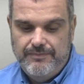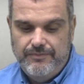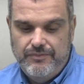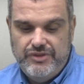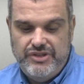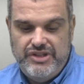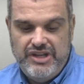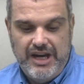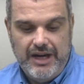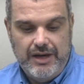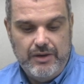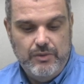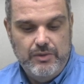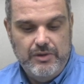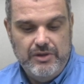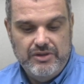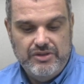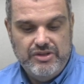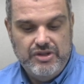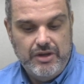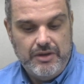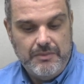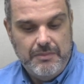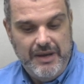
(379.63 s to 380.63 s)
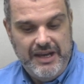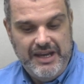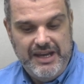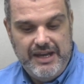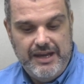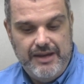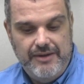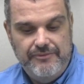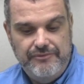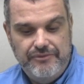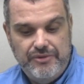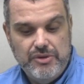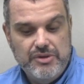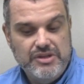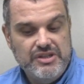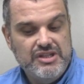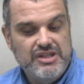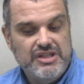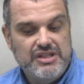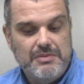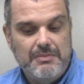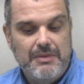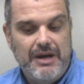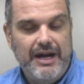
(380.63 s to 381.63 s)
Jack Will took my hand, forced a
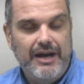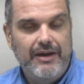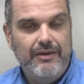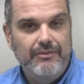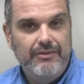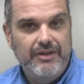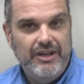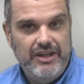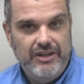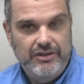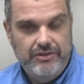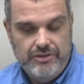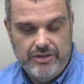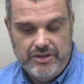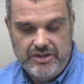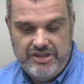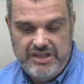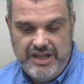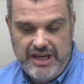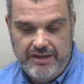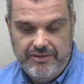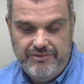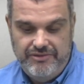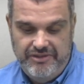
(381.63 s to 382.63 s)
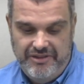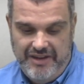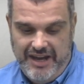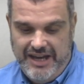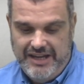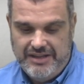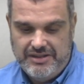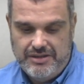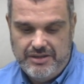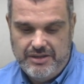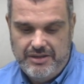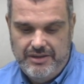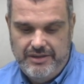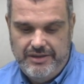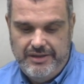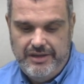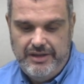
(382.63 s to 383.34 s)
smile, and looked down fast.